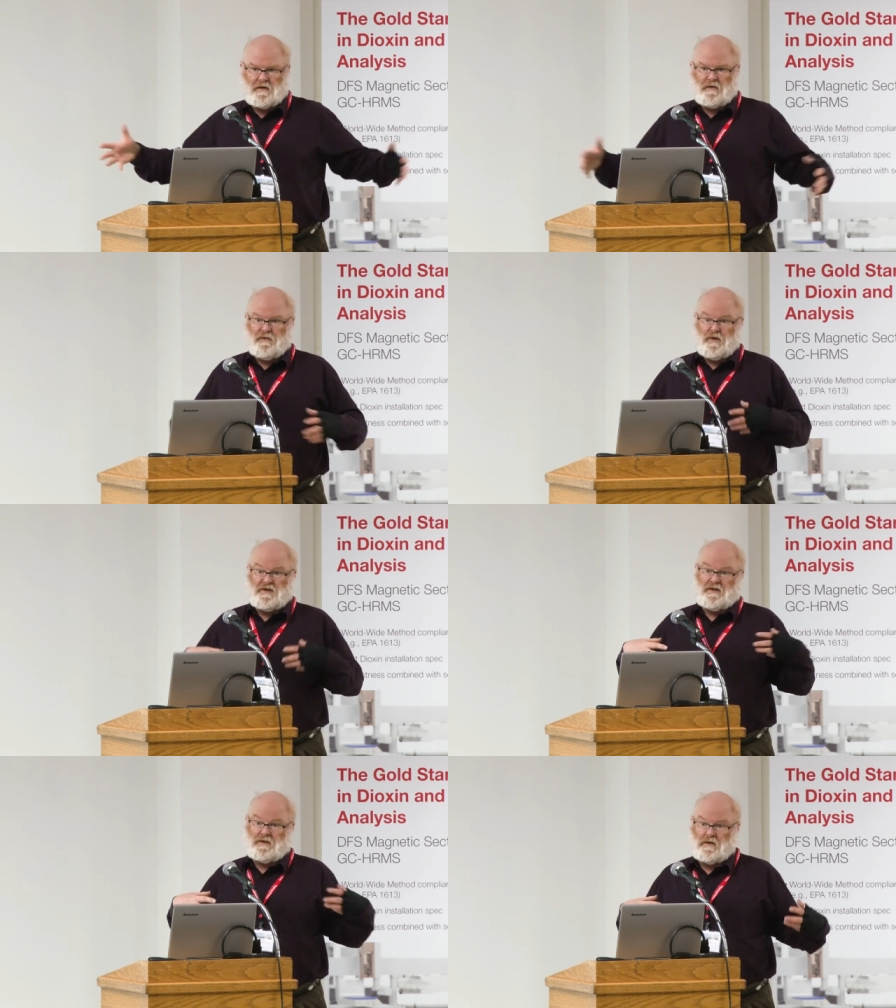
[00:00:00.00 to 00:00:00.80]
So the
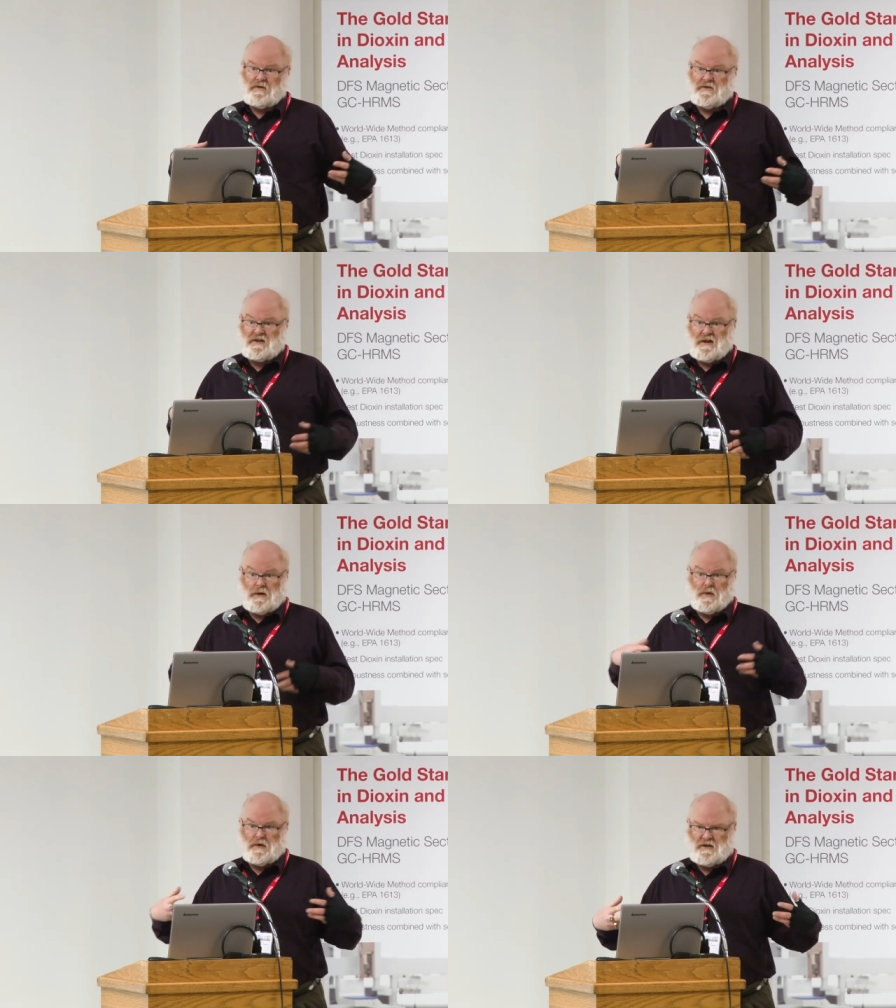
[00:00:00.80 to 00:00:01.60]
first thing to do is to take
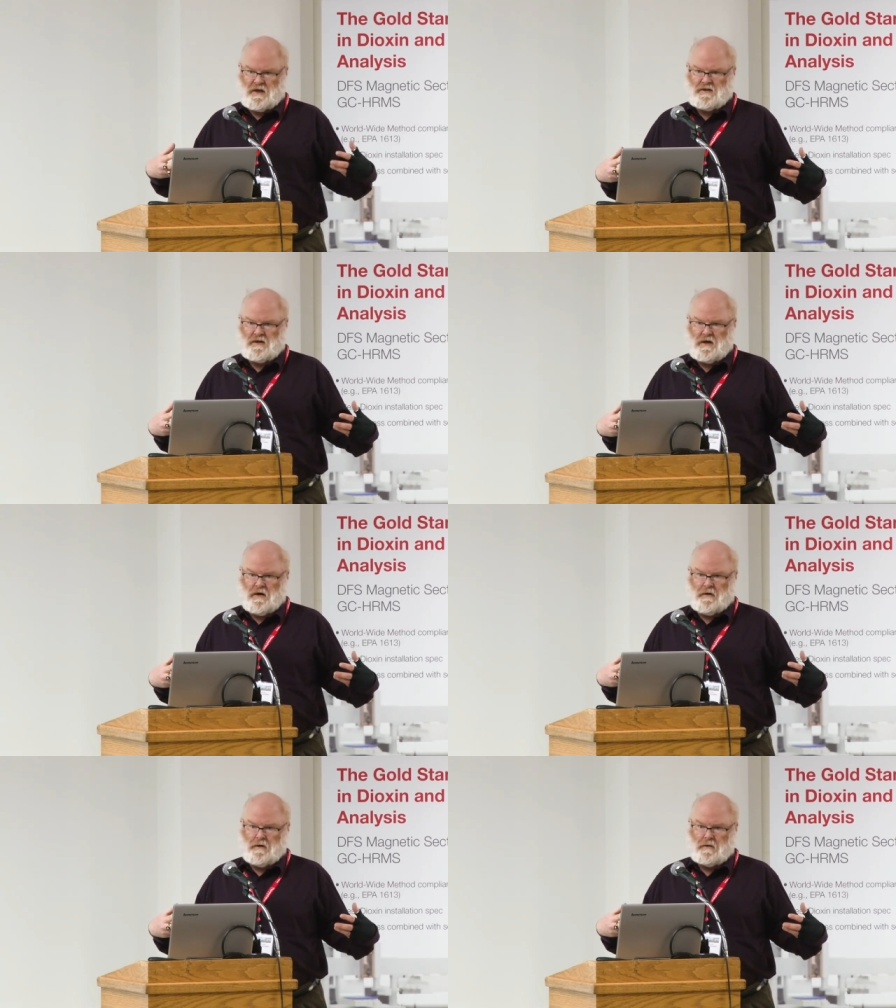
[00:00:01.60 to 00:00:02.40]
a worst case
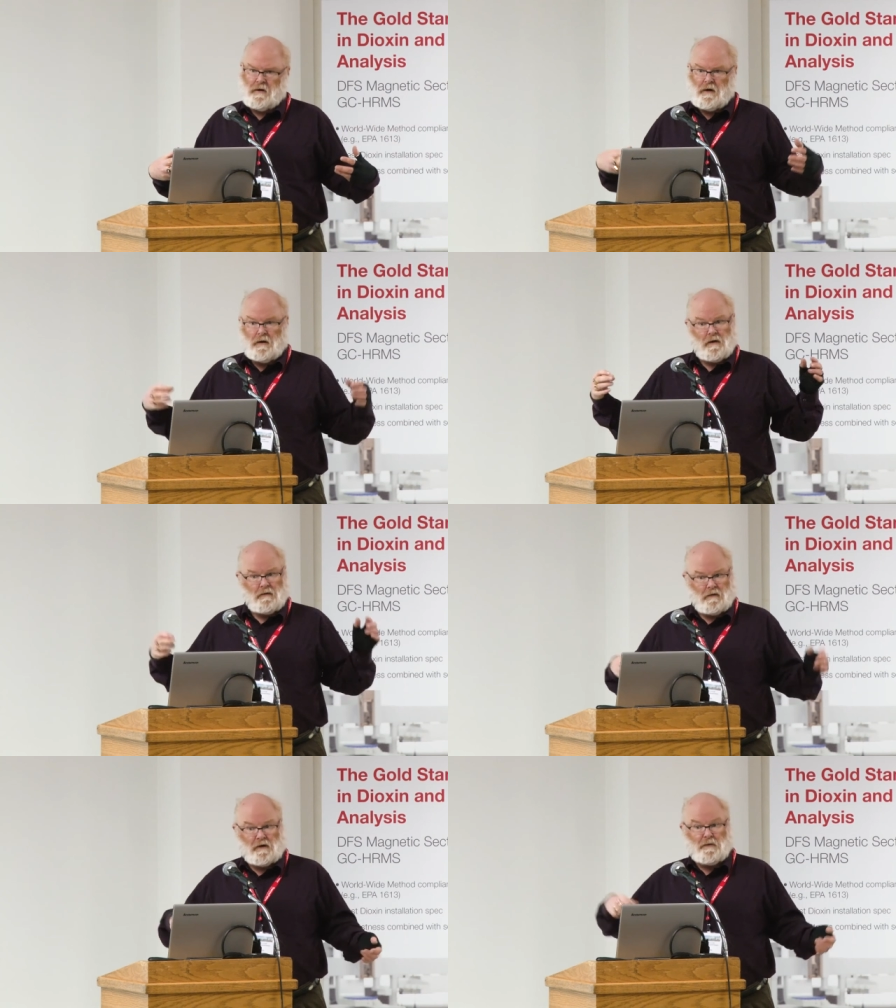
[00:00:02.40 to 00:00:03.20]
scenario,
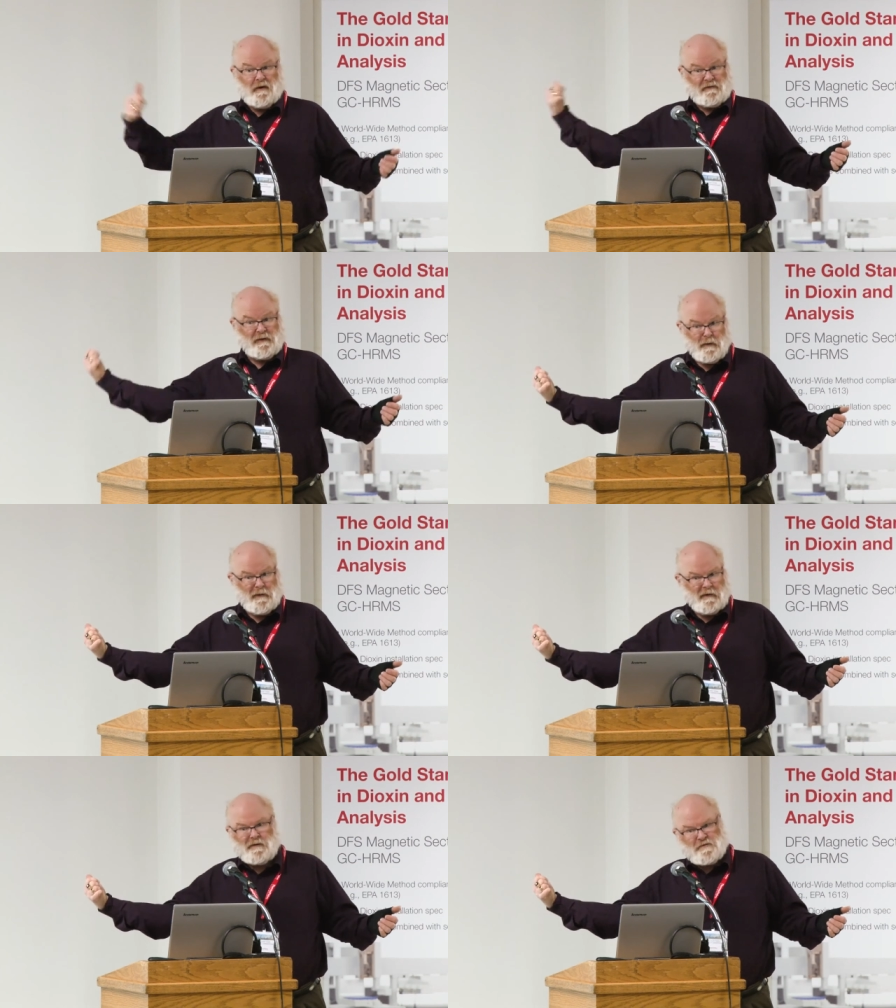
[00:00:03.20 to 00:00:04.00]
and really, Buffalo
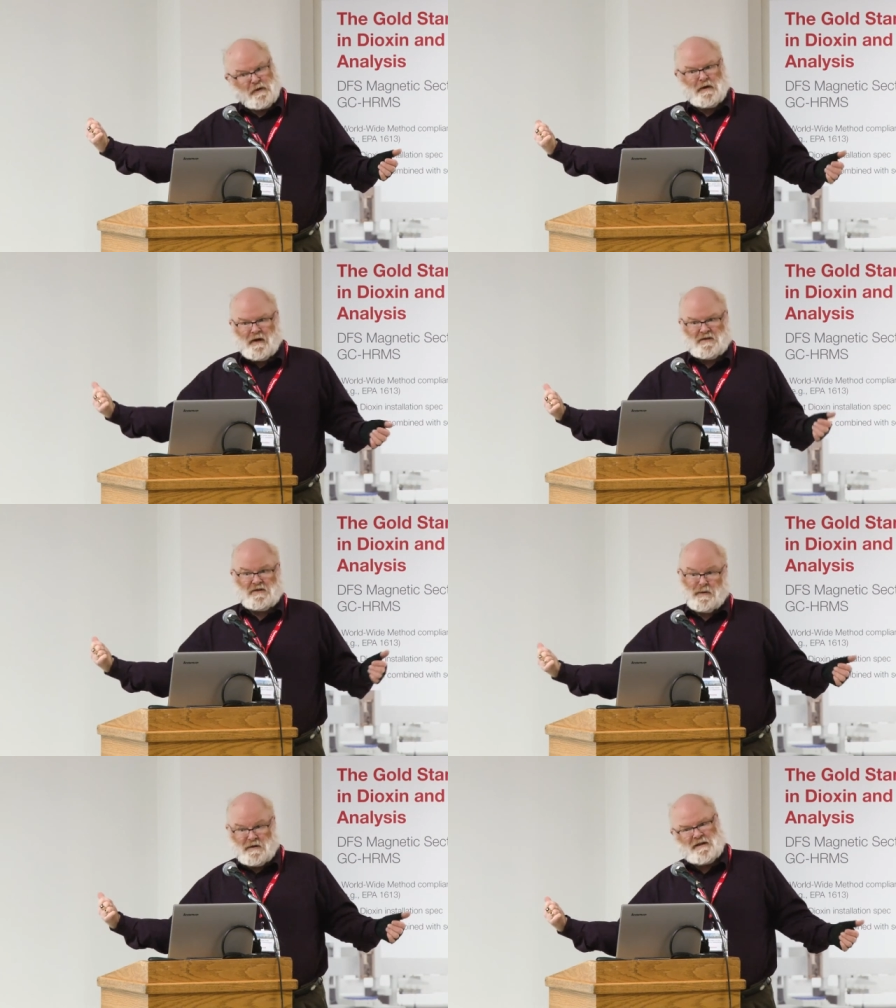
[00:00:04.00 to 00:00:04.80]
Pound is pretty much
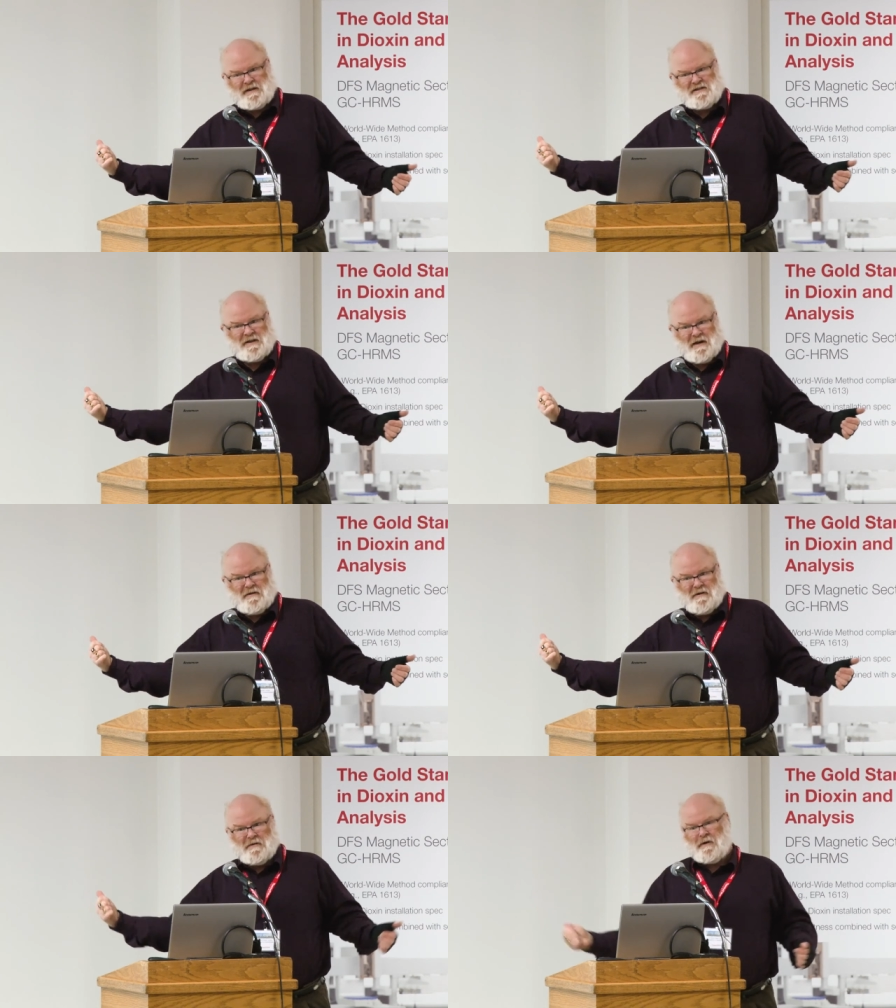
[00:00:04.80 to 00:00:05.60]
the worst case
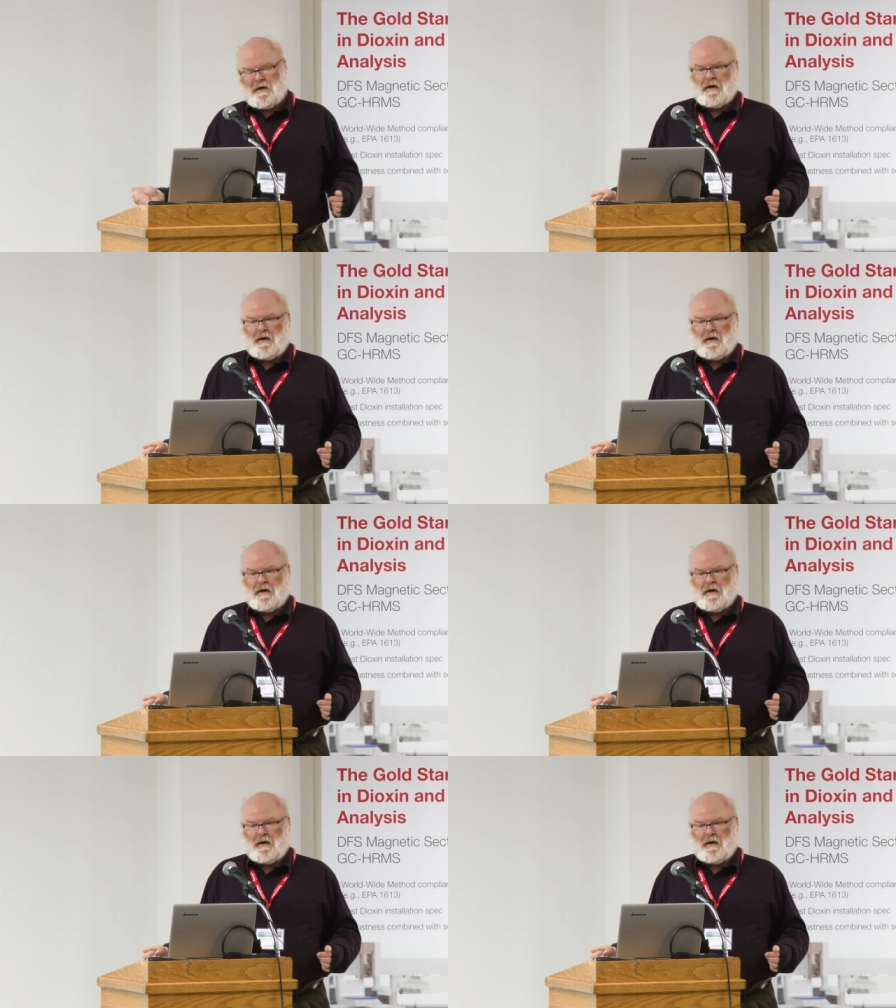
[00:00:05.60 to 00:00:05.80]
scenario.